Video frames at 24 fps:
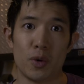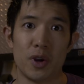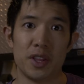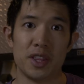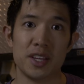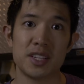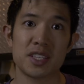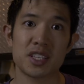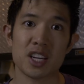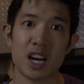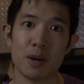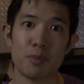way,
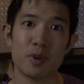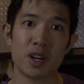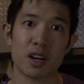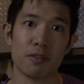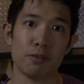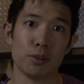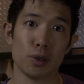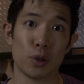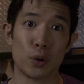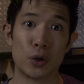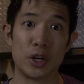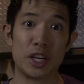this topic
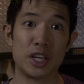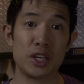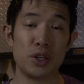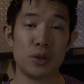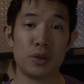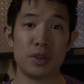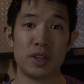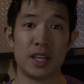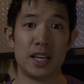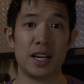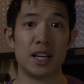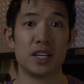of learning new
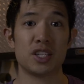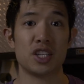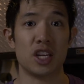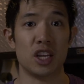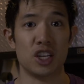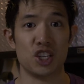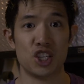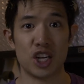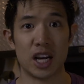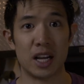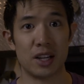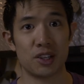things
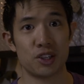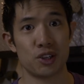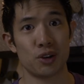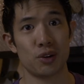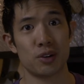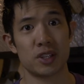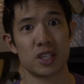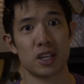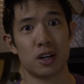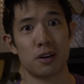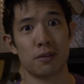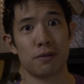and challenging
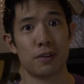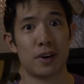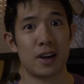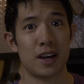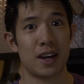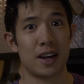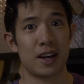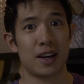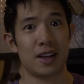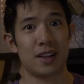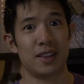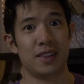yourself,
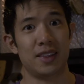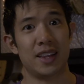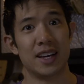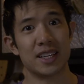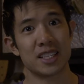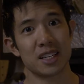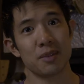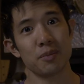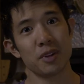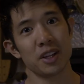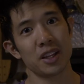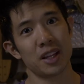
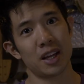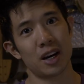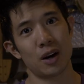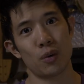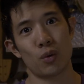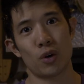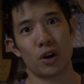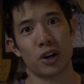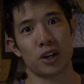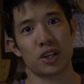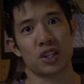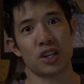that's something that I
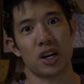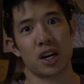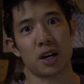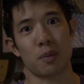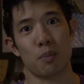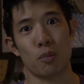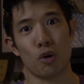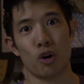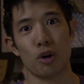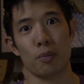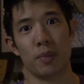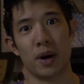want to talk
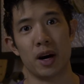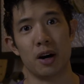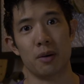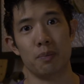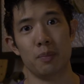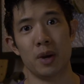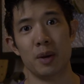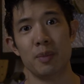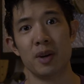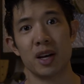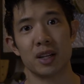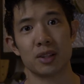more about.
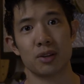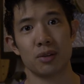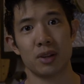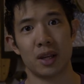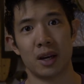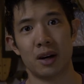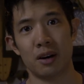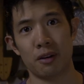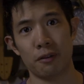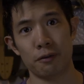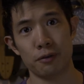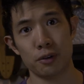Maybe I'll do
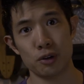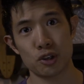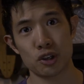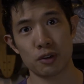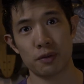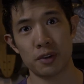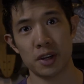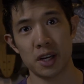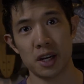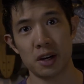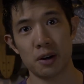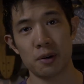that in a future
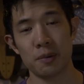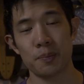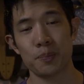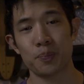video,